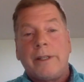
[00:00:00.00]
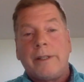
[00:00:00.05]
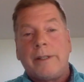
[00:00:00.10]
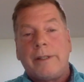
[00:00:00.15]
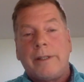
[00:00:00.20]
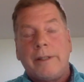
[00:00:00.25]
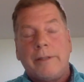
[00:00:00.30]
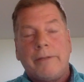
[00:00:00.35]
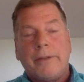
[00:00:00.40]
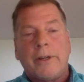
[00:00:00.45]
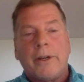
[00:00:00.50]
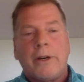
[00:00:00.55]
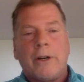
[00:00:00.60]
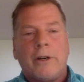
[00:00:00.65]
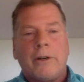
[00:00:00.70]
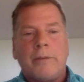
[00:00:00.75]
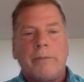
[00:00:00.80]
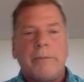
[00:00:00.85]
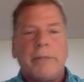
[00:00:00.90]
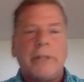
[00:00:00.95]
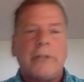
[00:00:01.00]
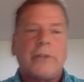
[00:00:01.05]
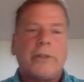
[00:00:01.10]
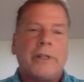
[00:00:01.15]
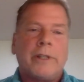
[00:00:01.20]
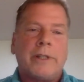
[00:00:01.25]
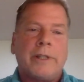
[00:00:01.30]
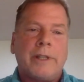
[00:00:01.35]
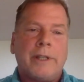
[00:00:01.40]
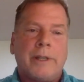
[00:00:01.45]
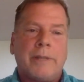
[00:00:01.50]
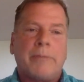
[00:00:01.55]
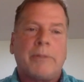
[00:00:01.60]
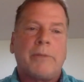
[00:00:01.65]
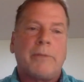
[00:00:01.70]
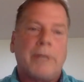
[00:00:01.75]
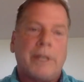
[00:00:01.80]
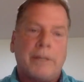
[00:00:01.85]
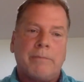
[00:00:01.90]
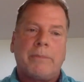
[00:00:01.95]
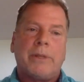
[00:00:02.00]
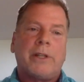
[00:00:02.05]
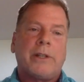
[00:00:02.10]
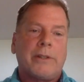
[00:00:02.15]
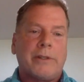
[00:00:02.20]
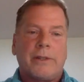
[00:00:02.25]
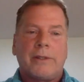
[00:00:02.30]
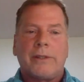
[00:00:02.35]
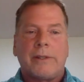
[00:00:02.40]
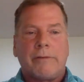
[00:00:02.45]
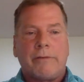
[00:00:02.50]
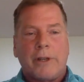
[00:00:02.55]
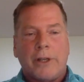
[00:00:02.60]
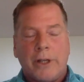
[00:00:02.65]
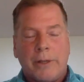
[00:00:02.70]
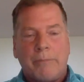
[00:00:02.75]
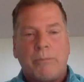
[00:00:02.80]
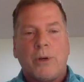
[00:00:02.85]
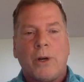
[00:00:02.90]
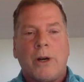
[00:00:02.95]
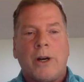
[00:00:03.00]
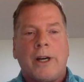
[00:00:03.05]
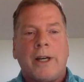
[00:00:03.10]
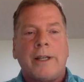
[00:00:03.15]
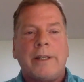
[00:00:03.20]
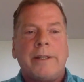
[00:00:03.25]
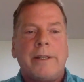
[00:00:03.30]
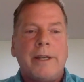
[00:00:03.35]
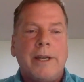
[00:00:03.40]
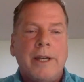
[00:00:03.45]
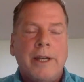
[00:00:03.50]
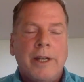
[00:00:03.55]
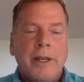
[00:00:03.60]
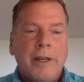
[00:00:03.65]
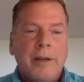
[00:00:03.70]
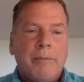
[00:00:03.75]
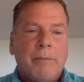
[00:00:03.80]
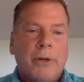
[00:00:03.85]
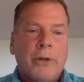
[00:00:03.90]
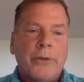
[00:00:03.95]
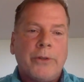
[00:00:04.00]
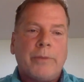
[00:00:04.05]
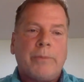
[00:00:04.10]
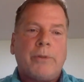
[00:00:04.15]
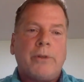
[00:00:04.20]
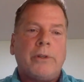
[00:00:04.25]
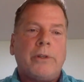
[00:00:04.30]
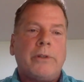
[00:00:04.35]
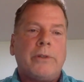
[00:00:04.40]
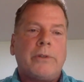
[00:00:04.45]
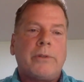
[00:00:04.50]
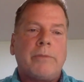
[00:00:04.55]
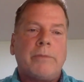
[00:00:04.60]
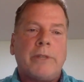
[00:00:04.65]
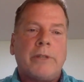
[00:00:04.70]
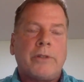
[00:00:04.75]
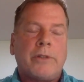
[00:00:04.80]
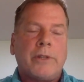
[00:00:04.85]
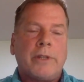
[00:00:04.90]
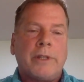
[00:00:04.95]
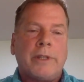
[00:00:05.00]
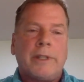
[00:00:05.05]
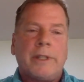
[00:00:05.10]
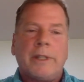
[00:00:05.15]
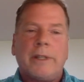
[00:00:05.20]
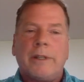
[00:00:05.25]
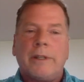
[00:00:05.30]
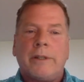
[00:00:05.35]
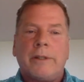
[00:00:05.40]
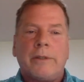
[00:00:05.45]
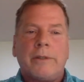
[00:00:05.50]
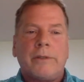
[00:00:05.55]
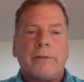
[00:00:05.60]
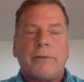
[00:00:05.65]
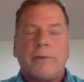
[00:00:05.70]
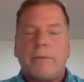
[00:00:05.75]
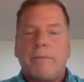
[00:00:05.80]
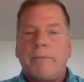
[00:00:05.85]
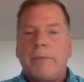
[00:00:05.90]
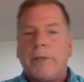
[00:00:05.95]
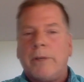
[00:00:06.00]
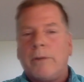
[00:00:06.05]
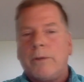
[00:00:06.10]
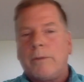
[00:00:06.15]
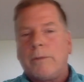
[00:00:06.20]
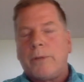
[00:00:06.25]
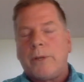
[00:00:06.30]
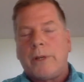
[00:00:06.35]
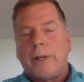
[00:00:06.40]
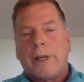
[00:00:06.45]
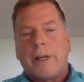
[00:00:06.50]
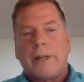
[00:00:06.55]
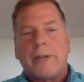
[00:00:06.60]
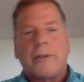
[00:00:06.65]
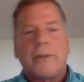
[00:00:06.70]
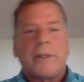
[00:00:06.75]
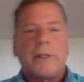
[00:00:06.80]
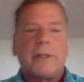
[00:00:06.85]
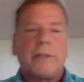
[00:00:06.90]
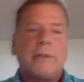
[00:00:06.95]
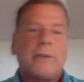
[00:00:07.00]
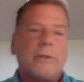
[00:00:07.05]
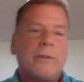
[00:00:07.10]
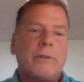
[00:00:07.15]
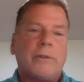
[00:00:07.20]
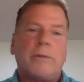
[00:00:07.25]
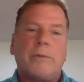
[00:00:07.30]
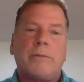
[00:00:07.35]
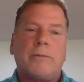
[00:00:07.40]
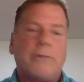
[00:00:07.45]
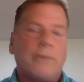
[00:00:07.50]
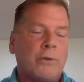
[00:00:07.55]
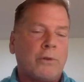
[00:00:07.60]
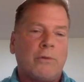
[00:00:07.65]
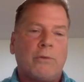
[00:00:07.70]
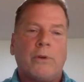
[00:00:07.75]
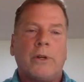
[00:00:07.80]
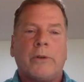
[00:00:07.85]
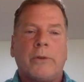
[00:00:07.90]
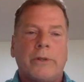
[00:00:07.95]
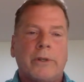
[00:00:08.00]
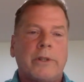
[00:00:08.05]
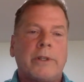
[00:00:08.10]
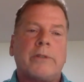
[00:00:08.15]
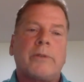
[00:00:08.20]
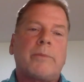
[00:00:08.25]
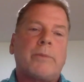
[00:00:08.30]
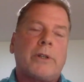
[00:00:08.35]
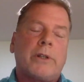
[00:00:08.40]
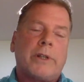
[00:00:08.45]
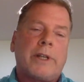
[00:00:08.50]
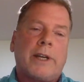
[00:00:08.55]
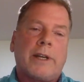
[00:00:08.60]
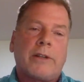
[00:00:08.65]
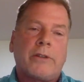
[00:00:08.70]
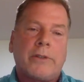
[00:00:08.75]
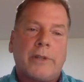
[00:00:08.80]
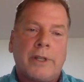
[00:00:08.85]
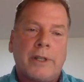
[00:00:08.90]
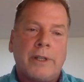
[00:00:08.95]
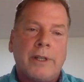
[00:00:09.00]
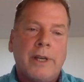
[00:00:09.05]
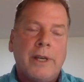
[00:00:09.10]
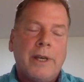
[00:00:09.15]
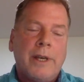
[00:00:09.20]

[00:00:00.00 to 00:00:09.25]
difficult mission to implement because it's a very broad, multiple use mission that goes from mineral production to full wilderness protection.